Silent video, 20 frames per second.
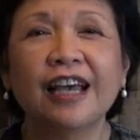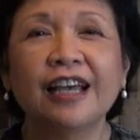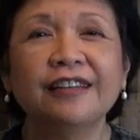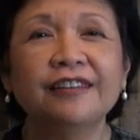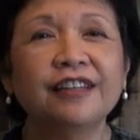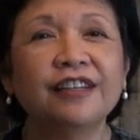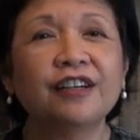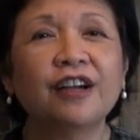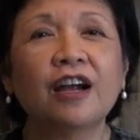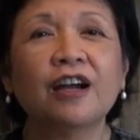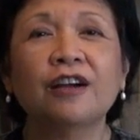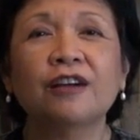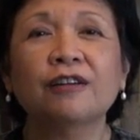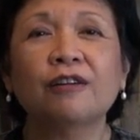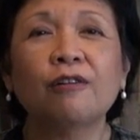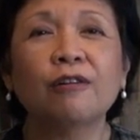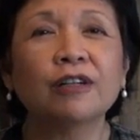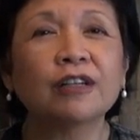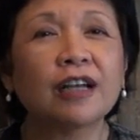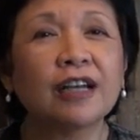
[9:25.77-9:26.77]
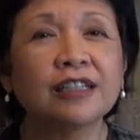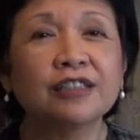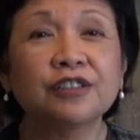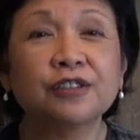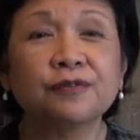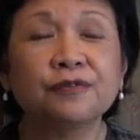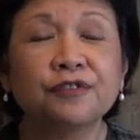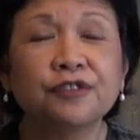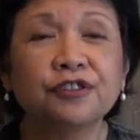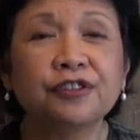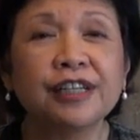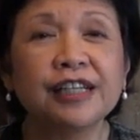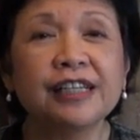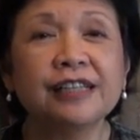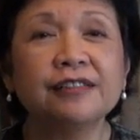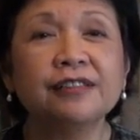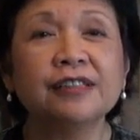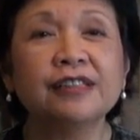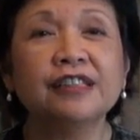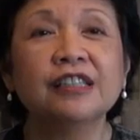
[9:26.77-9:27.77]
And there are all kinds of
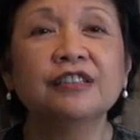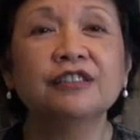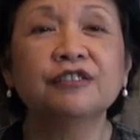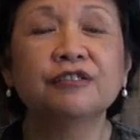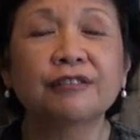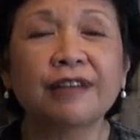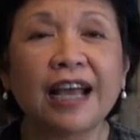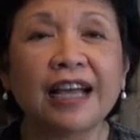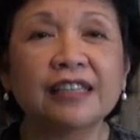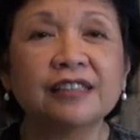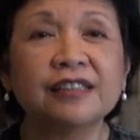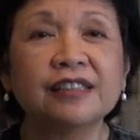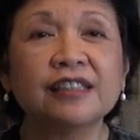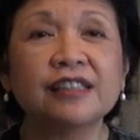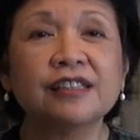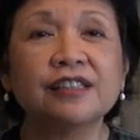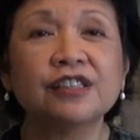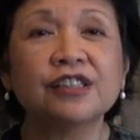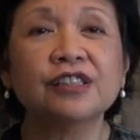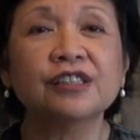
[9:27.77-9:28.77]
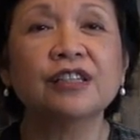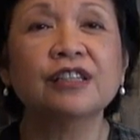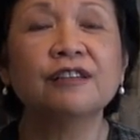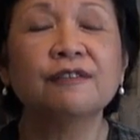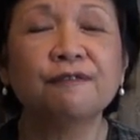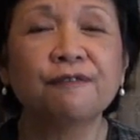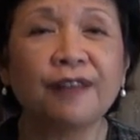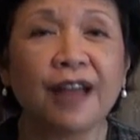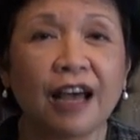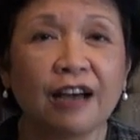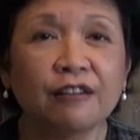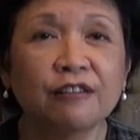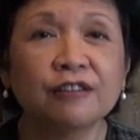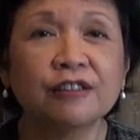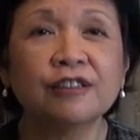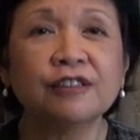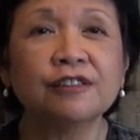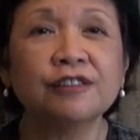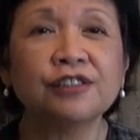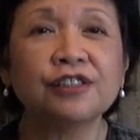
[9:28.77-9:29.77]
trees, grasses,
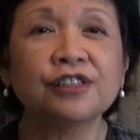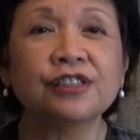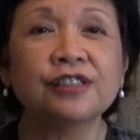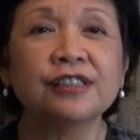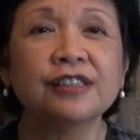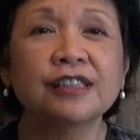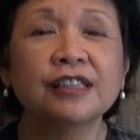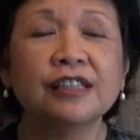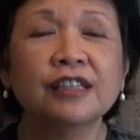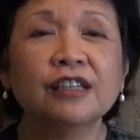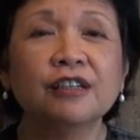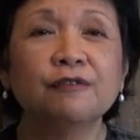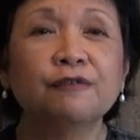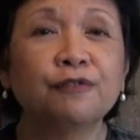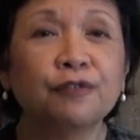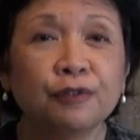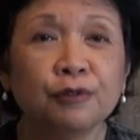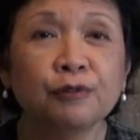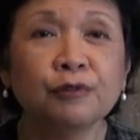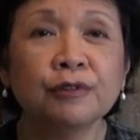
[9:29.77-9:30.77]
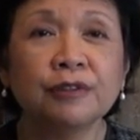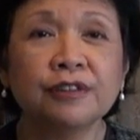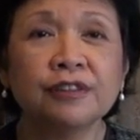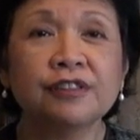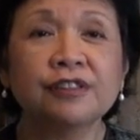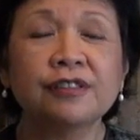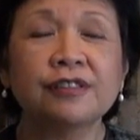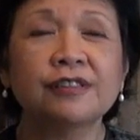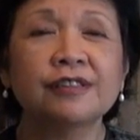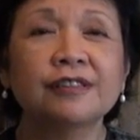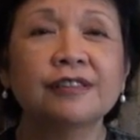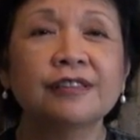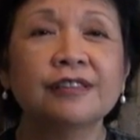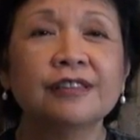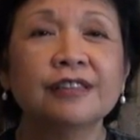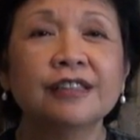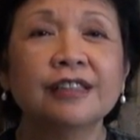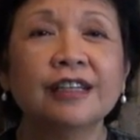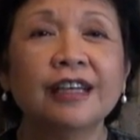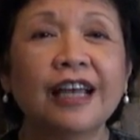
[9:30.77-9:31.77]
flowers, fruits,
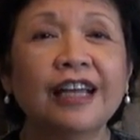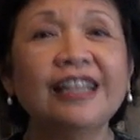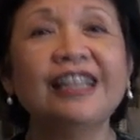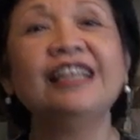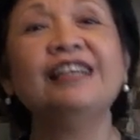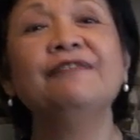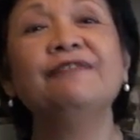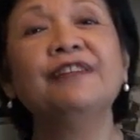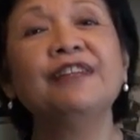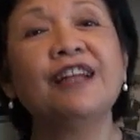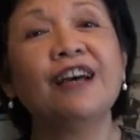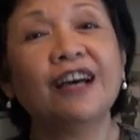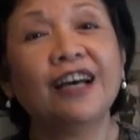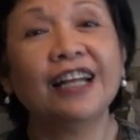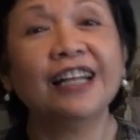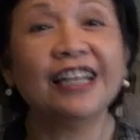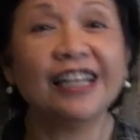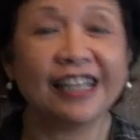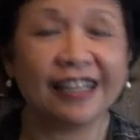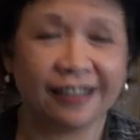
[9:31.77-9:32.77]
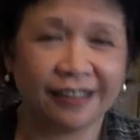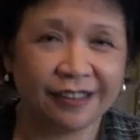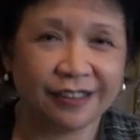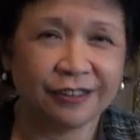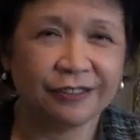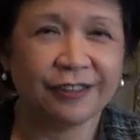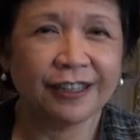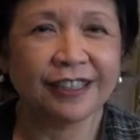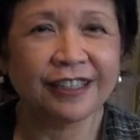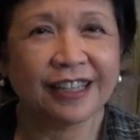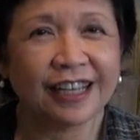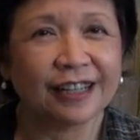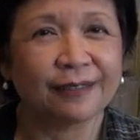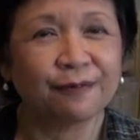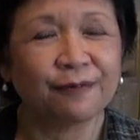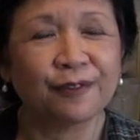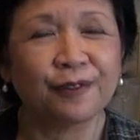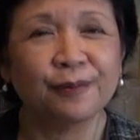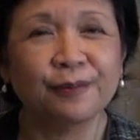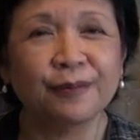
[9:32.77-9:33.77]
and even honey you can
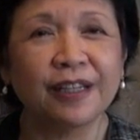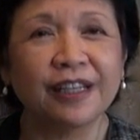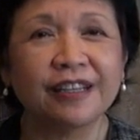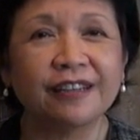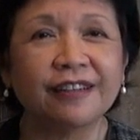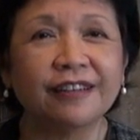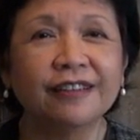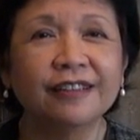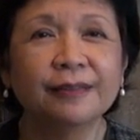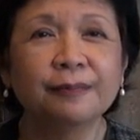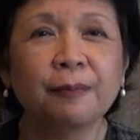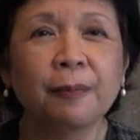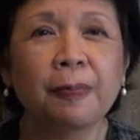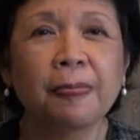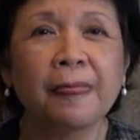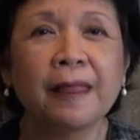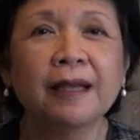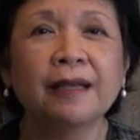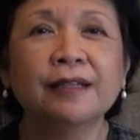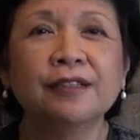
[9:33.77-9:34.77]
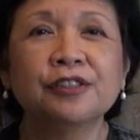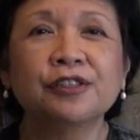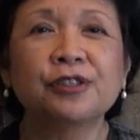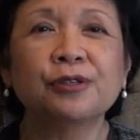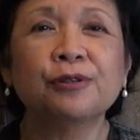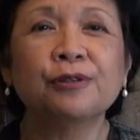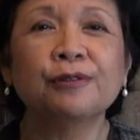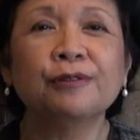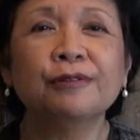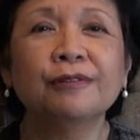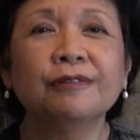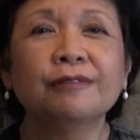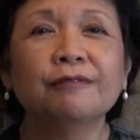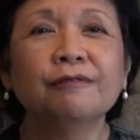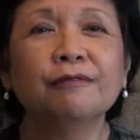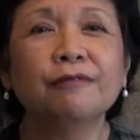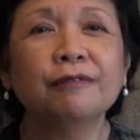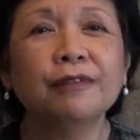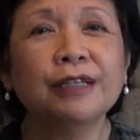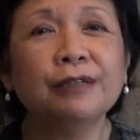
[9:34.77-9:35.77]
get from there. So
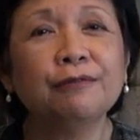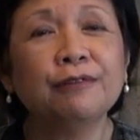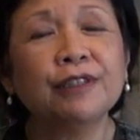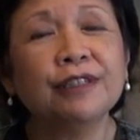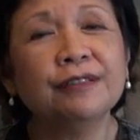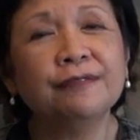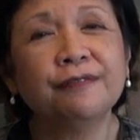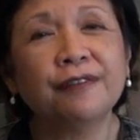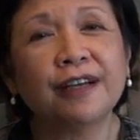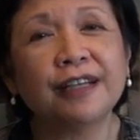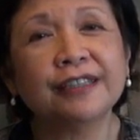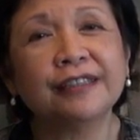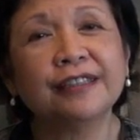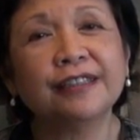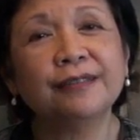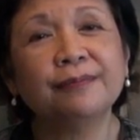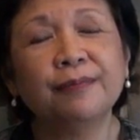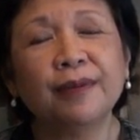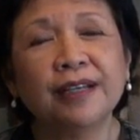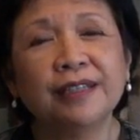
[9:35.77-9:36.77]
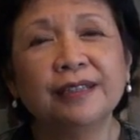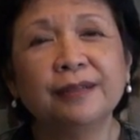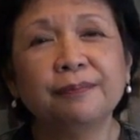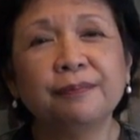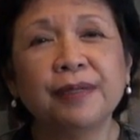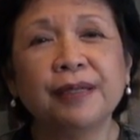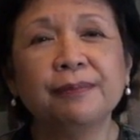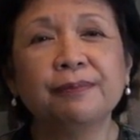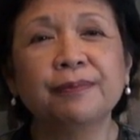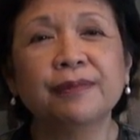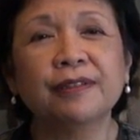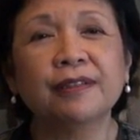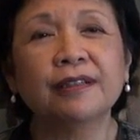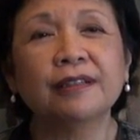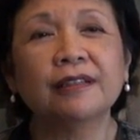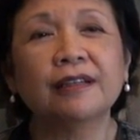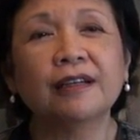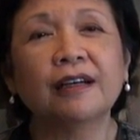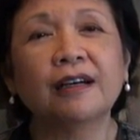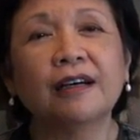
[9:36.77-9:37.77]
we were invited by the
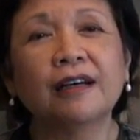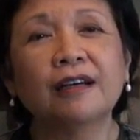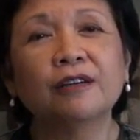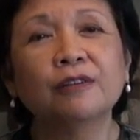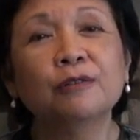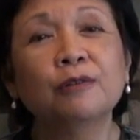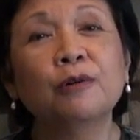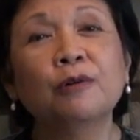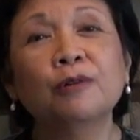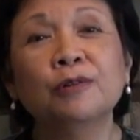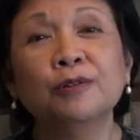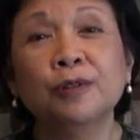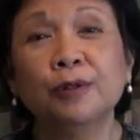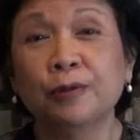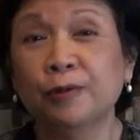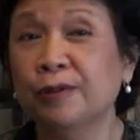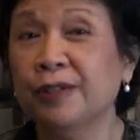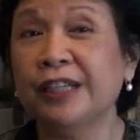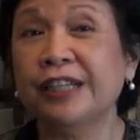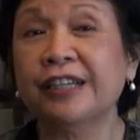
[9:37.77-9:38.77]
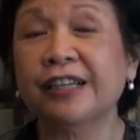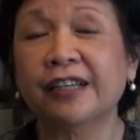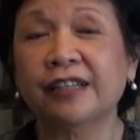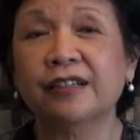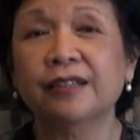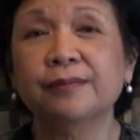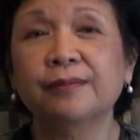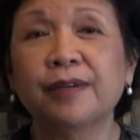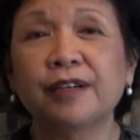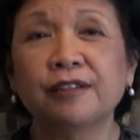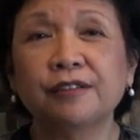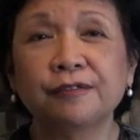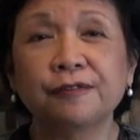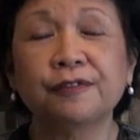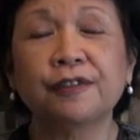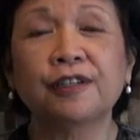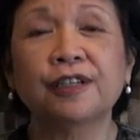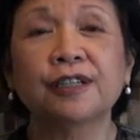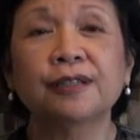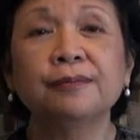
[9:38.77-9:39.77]
people who own Holy Carabao
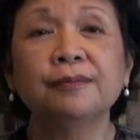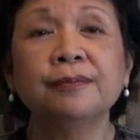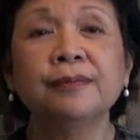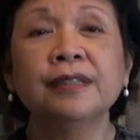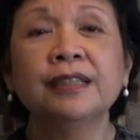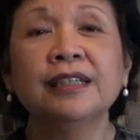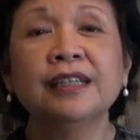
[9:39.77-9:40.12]
Farm,